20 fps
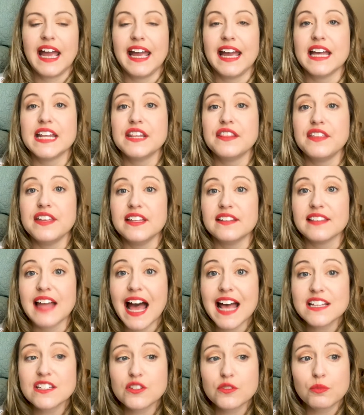And the
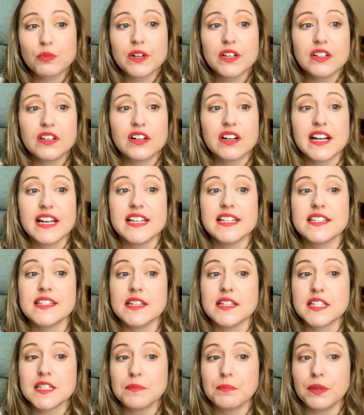last thriller is
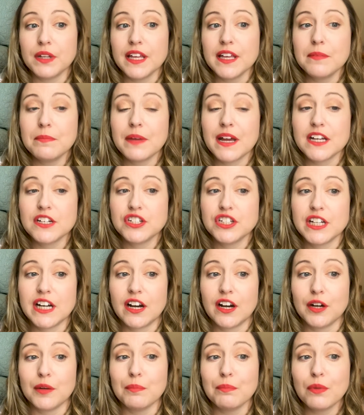The Split by
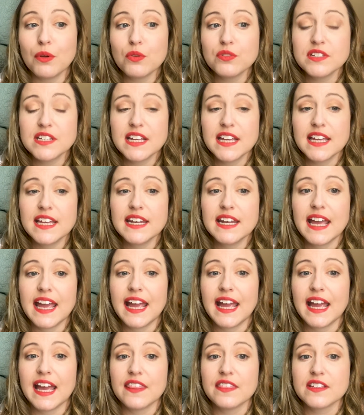Sharon Bolton,
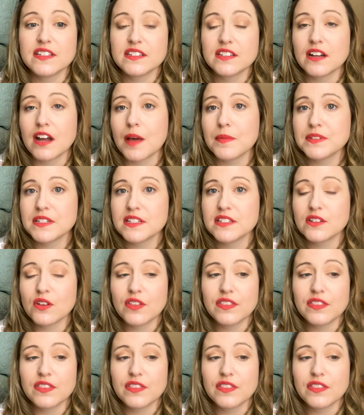and the synopsis